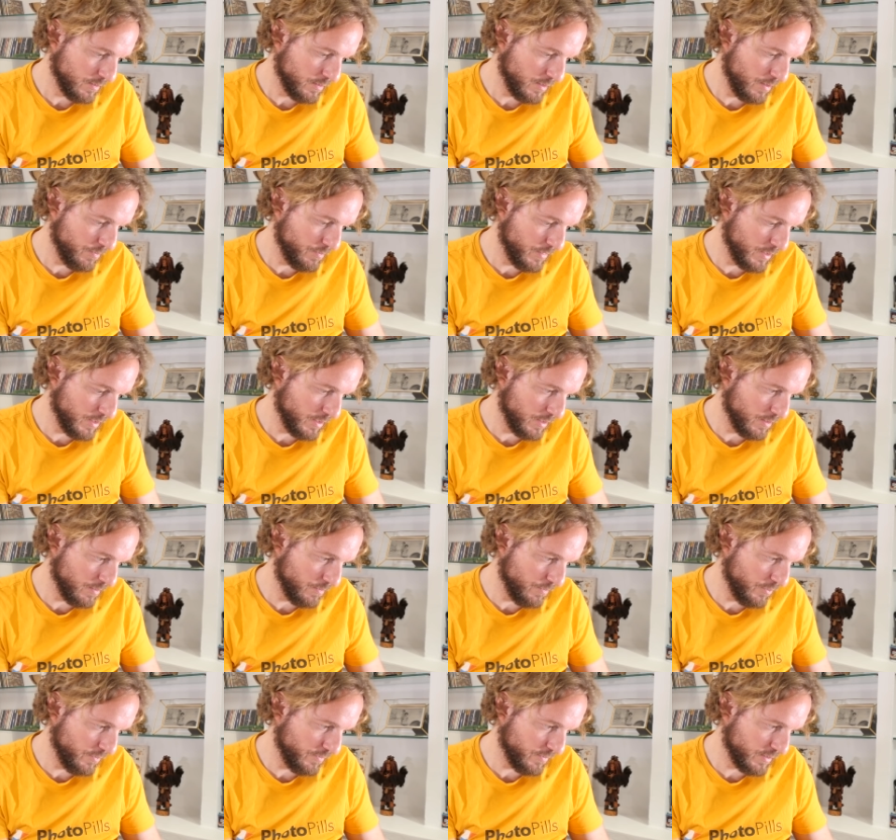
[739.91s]
let me
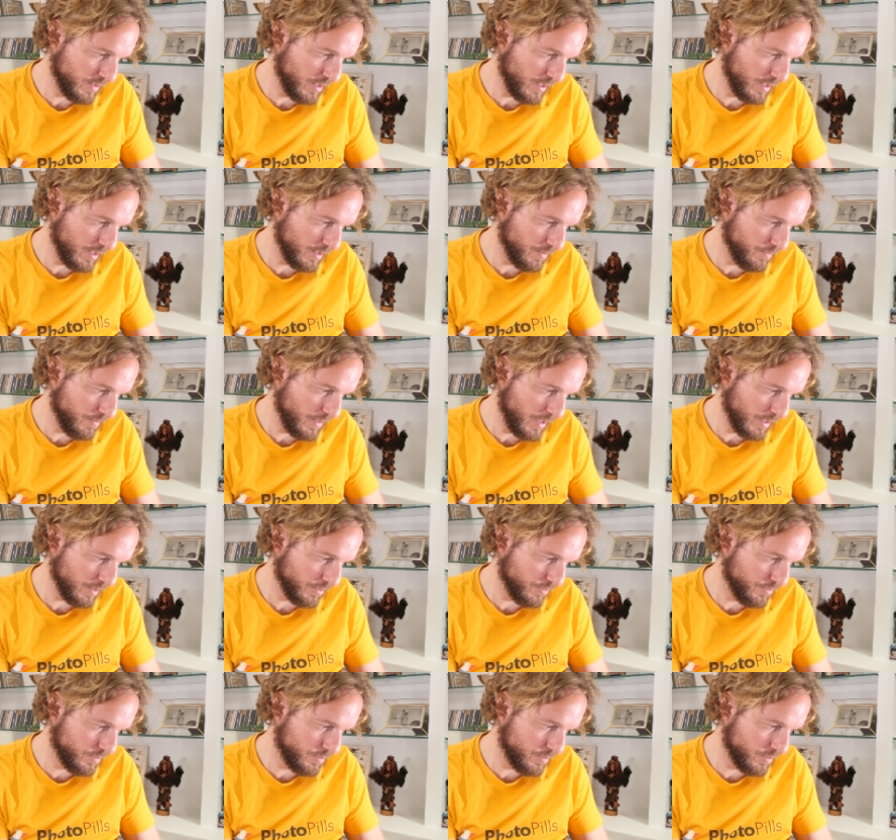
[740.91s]
move time
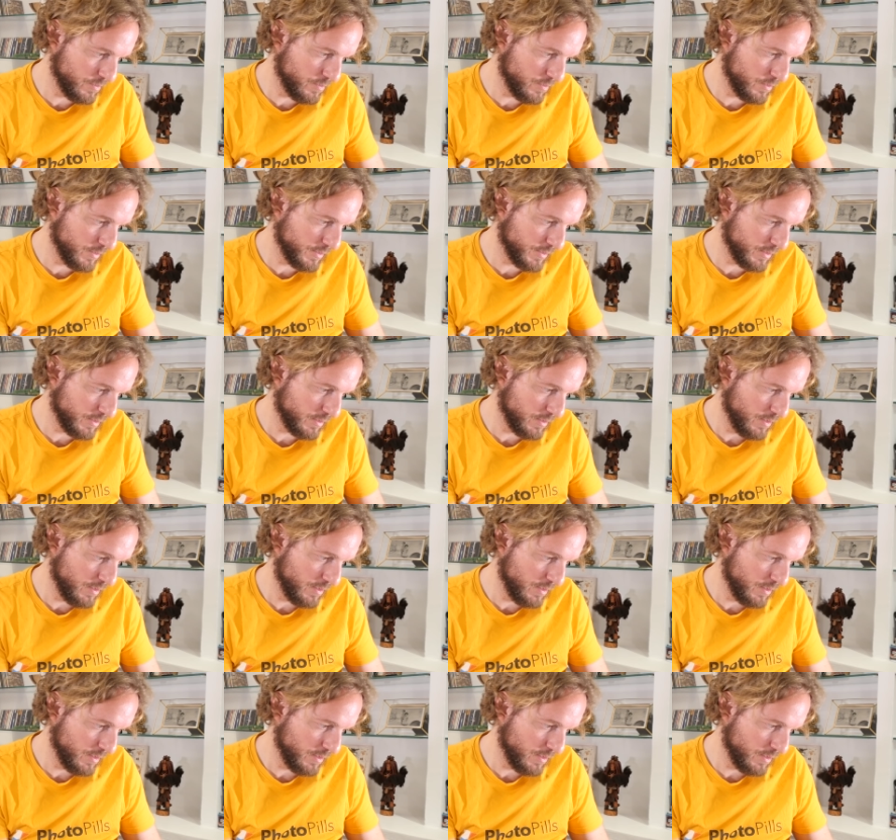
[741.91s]
backwards,